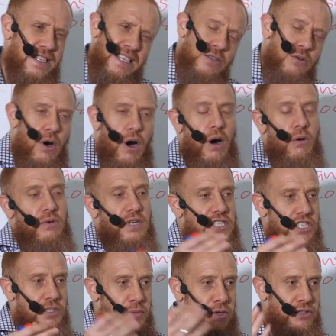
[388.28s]
think, oh, we get
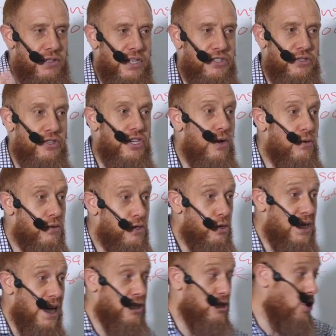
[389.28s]
a spiritual issue. No, you
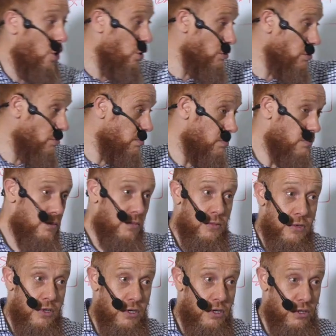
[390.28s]
get gold,
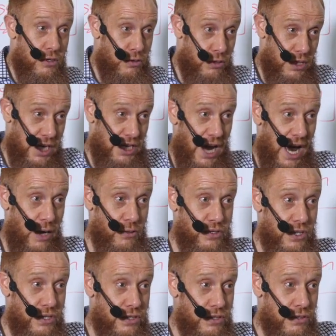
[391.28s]
you get
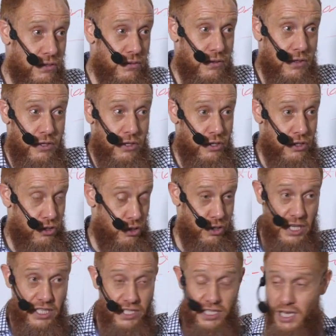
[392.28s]
houses, you
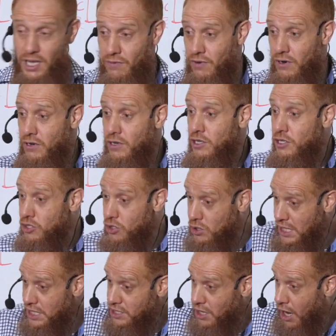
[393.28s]
get silver, you
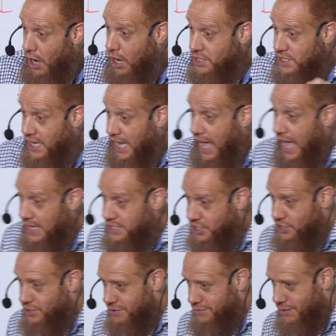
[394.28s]
get hard
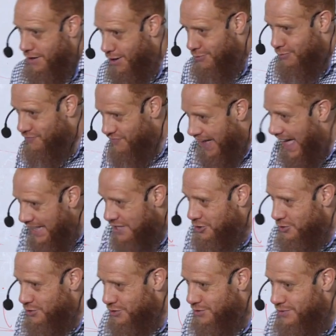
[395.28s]
cash, or
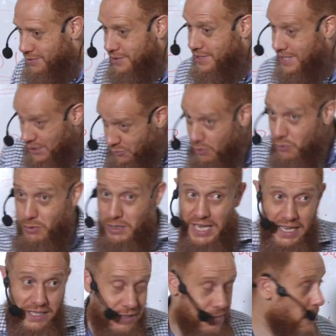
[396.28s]
values. That's what we get.